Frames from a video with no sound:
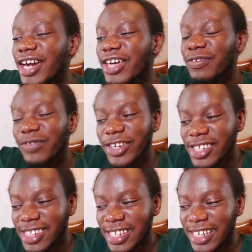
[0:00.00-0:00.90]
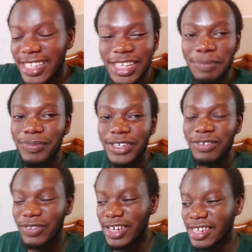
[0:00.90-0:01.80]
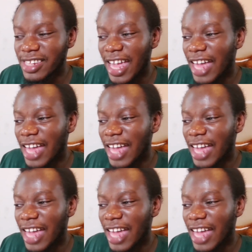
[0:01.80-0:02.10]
investing in PiggyVest.